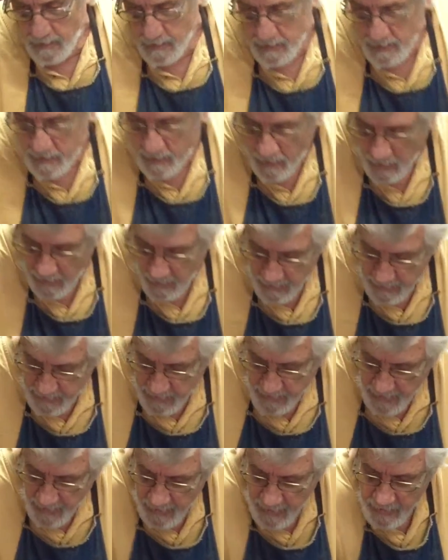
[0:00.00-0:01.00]
start,
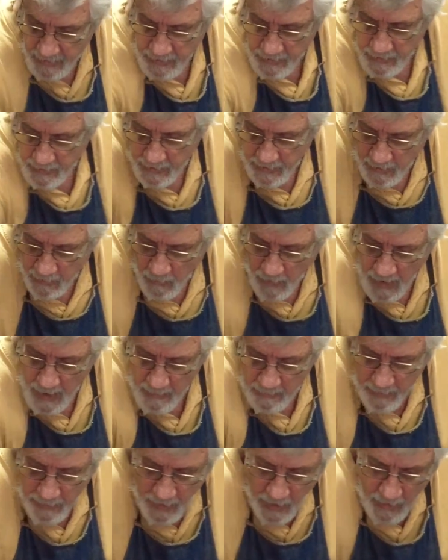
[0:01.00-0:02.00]
you
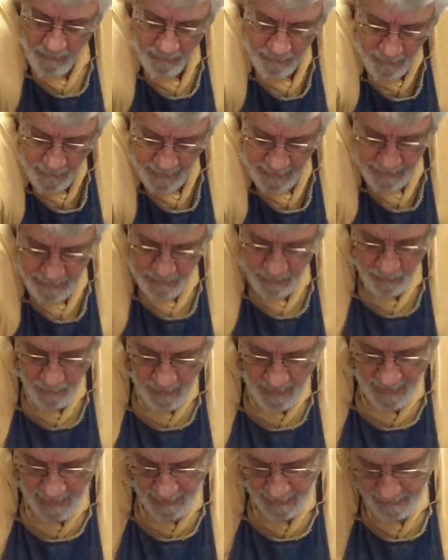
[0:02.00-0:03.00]
wipe it off when it's
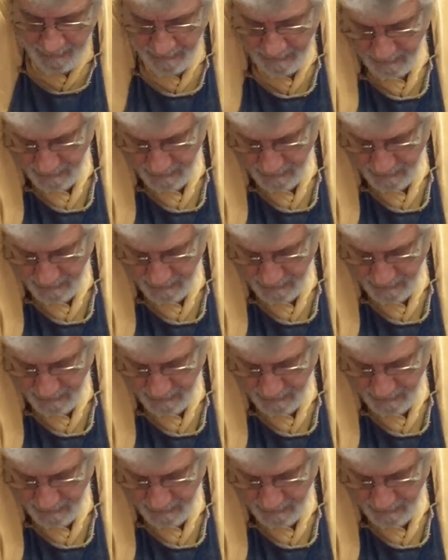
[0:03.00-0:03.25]
wet.